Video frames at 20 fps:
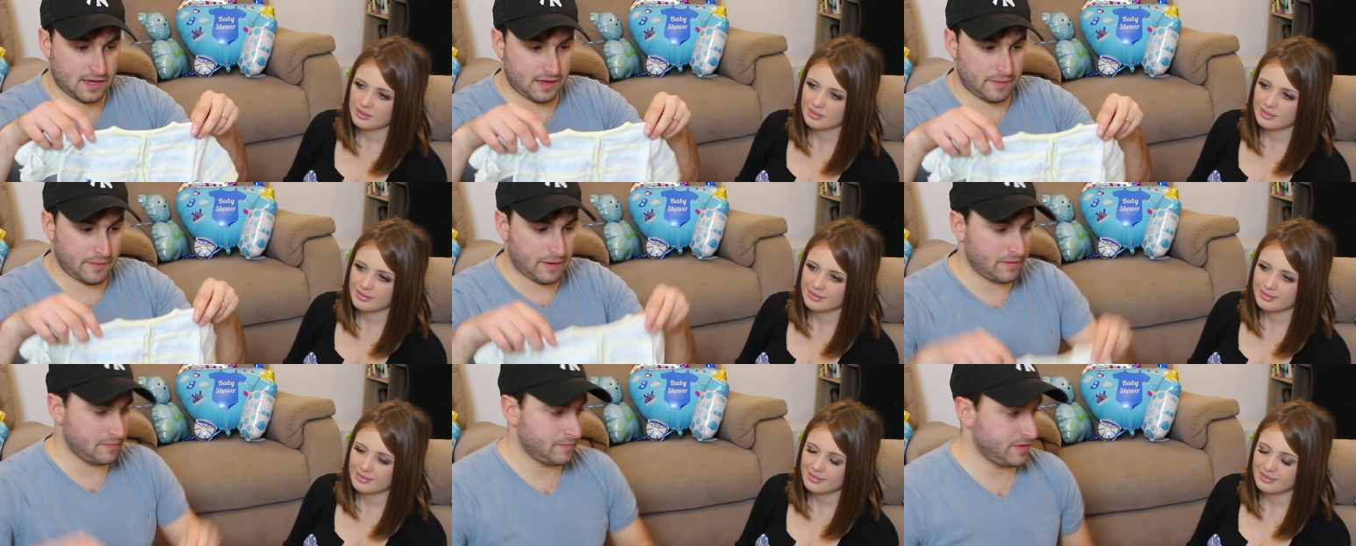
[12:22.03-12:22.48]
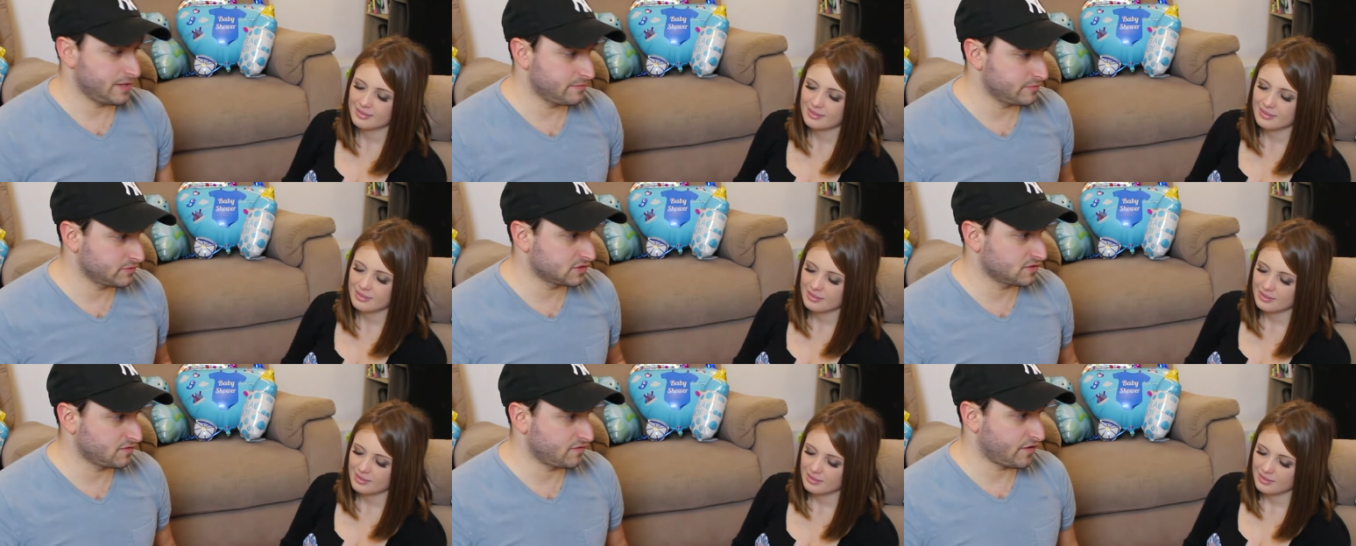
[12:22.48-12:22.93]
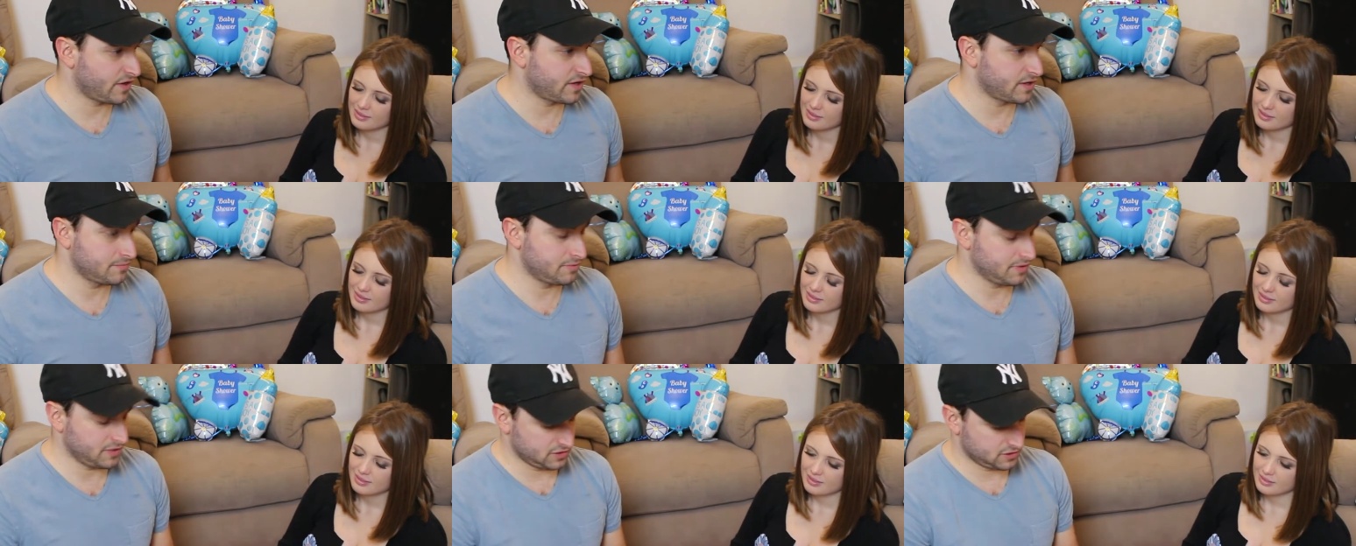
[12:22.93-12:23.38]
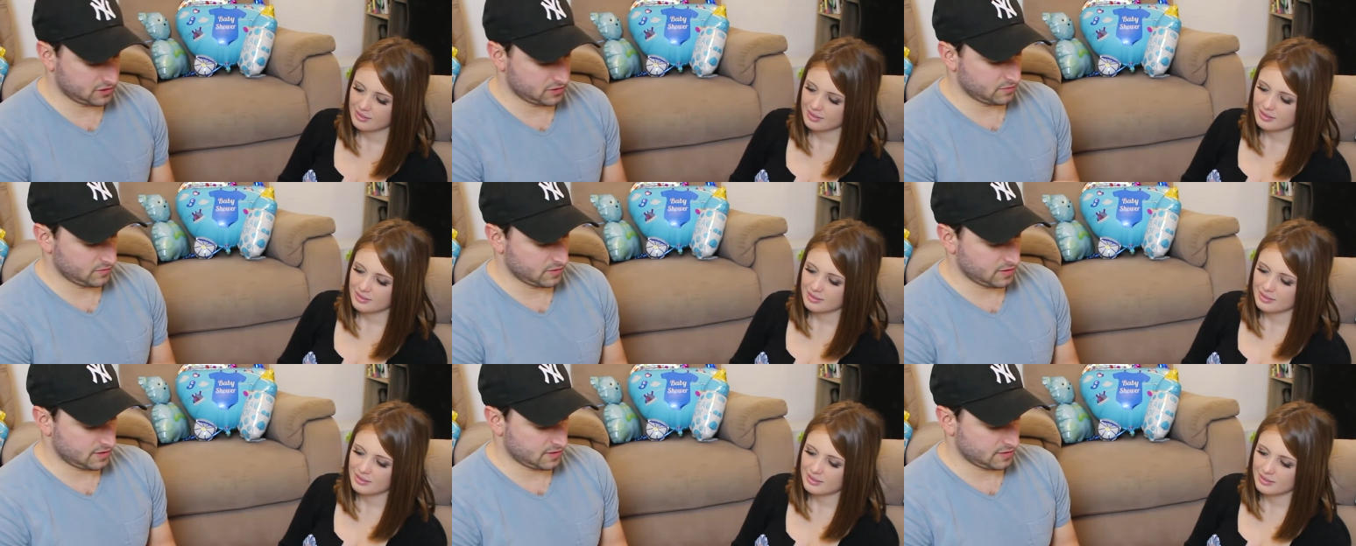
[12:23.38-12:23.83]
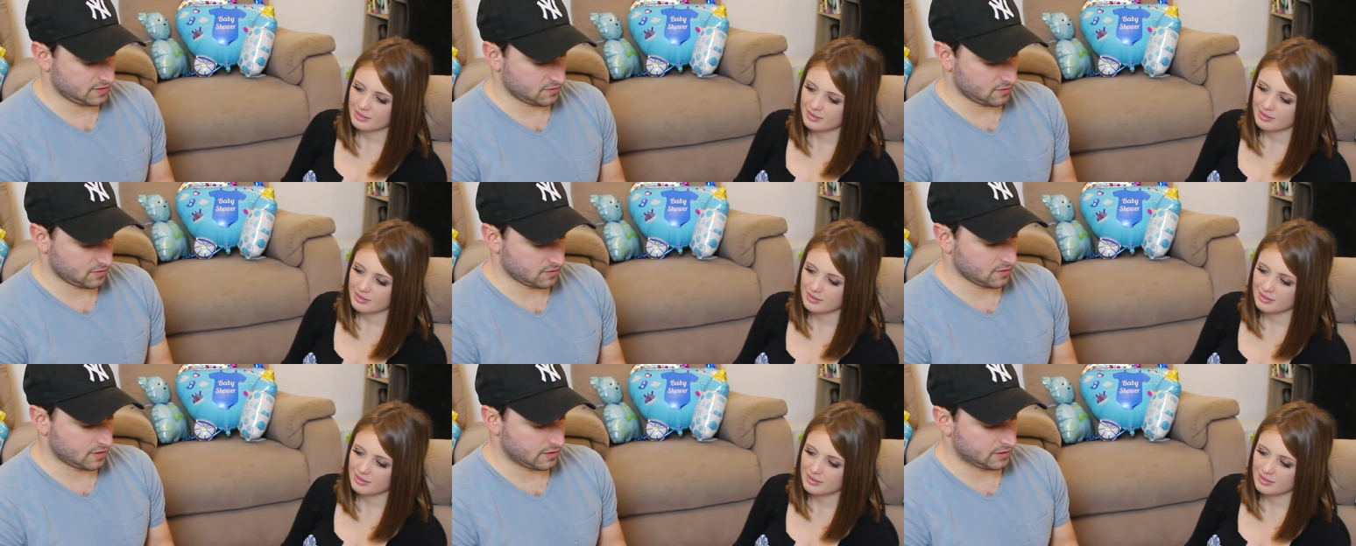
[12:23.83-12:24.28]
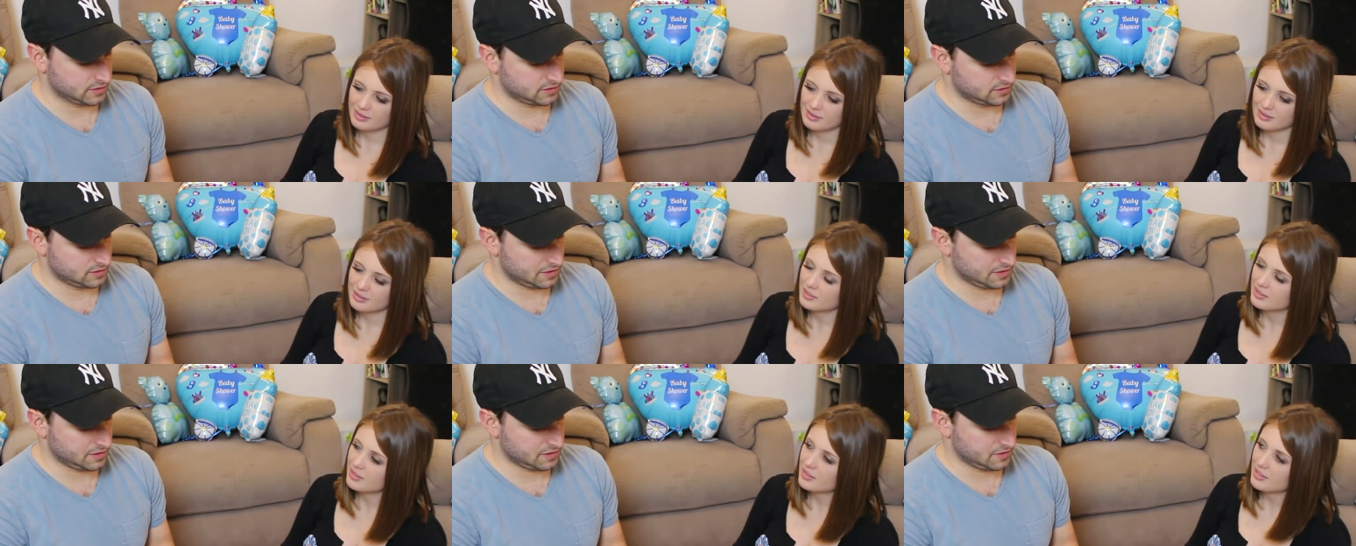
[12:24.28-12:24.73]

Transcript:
Speaker 1: I might be able to find a picture with this on actually,